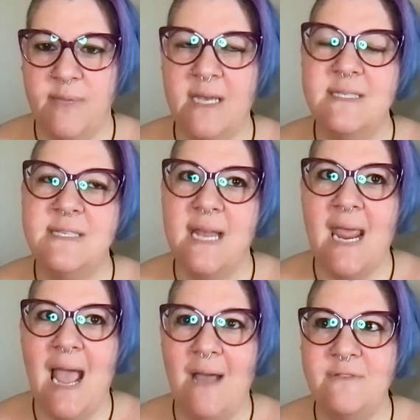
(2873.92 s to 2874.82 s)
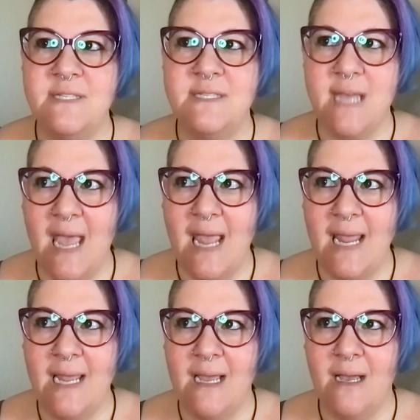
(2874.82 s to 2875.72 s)
Because then I have to
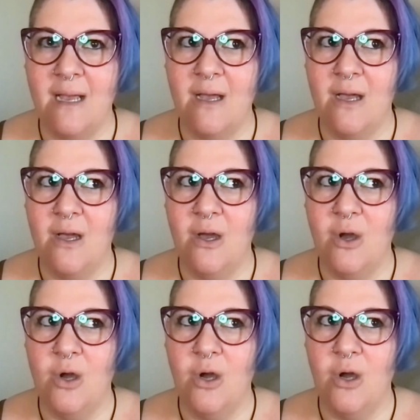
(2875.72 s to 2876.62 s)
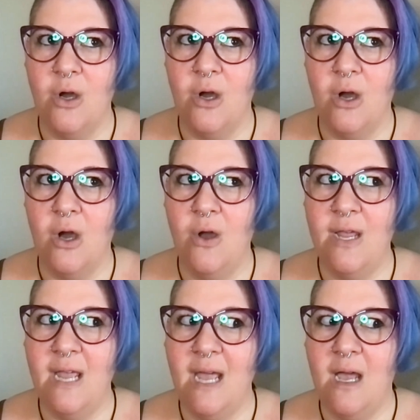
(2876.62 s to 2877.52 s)
say, oh
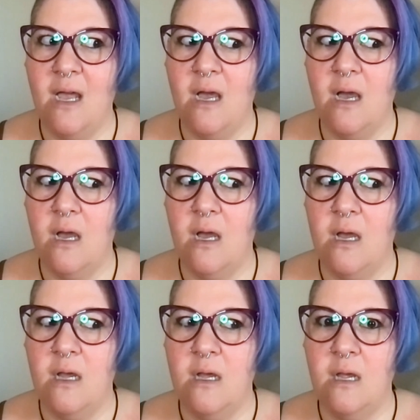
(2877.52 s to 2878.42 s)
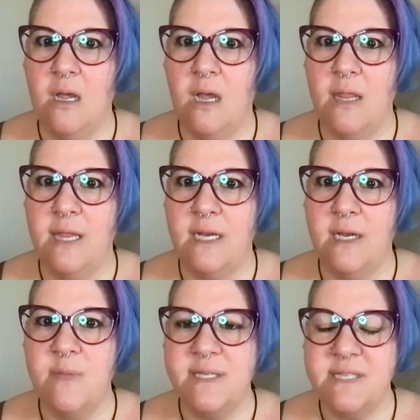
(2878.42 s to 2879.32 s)
yeah, and then
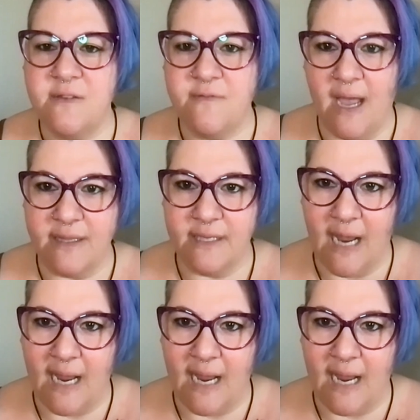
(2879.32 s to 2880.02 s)
admit to the fact